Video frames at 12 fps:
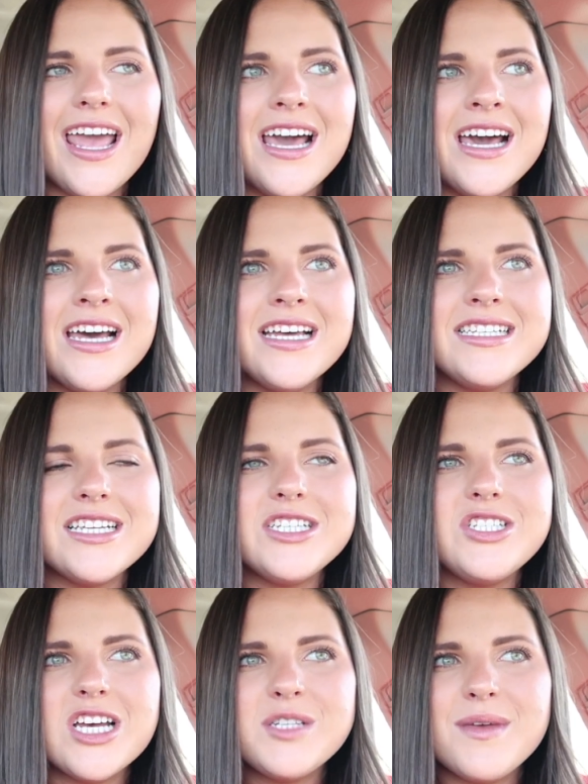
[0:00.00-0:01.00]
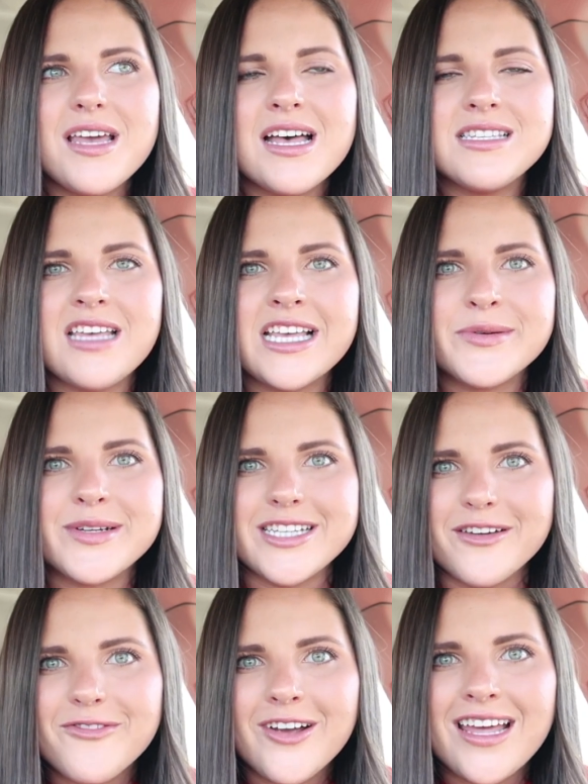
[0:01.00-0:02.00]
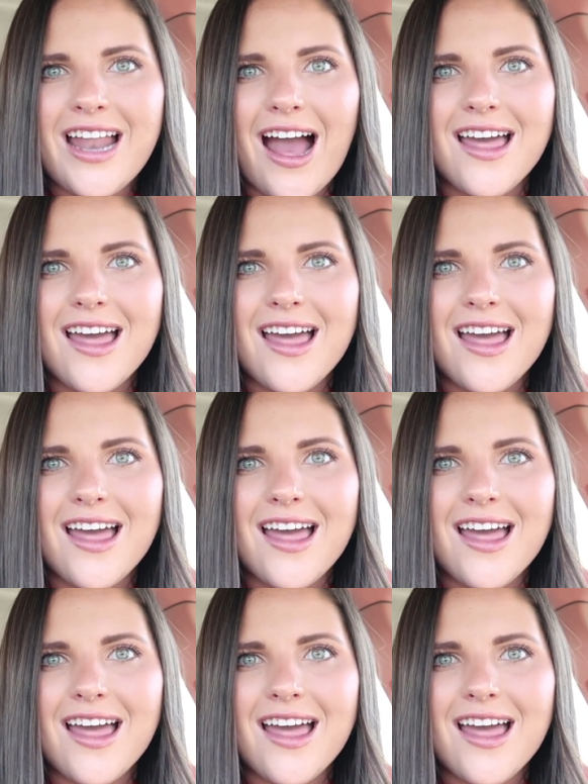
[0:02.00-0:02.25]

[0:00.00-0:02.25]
And just because things were different,